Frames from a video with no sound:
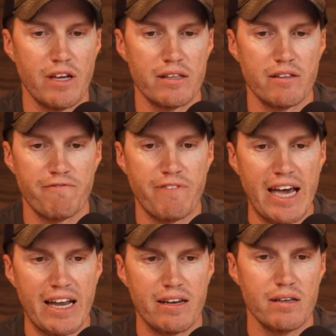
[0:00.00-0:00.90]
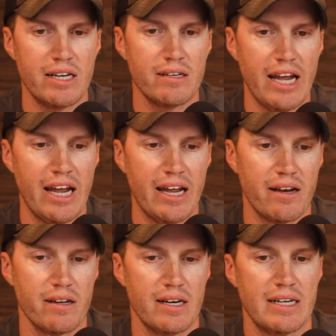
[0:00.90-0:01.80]
the fed and
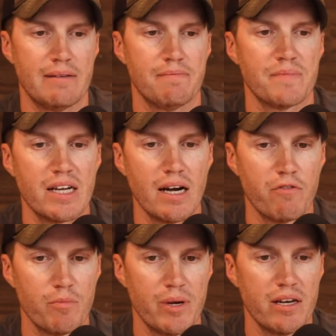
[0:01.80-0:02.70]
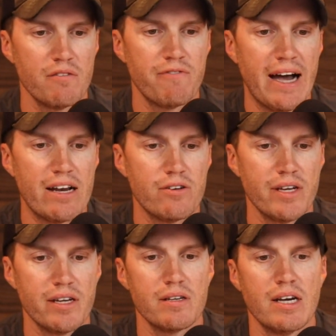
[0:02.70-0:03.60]
and um, the government
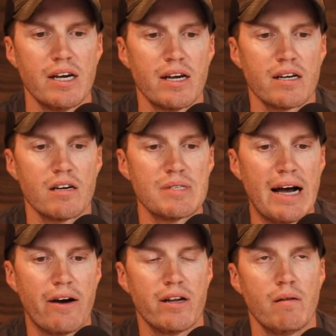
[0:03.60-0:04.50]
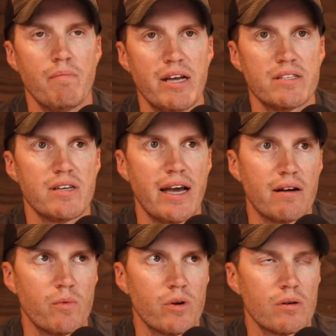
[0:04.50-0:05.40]
finally comes out and admits yeah
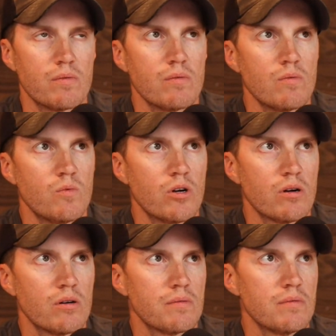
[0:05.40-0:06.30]
we're we're